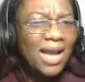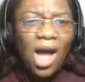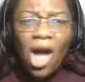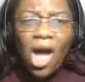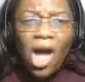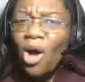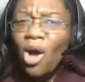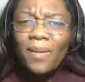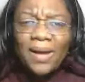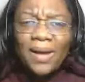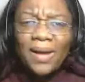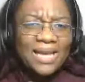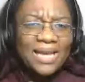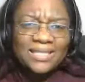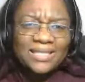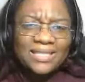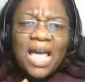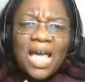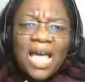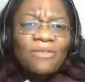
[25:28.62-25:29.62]

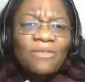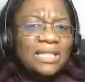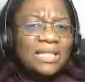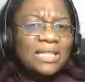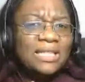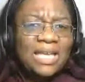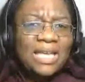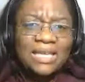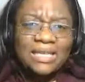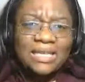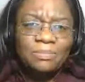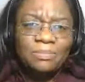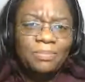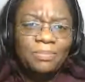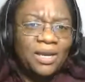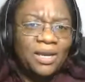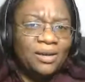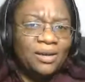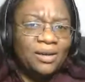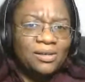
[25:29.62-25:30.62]
always everything is
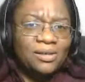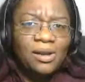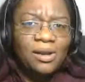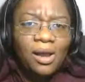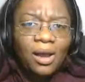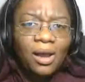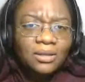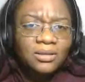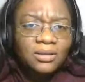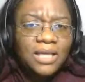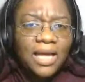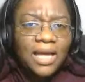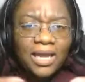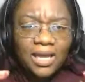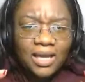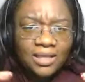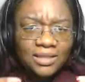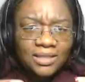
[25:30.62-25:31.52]
bigger. Like mm-hmm. a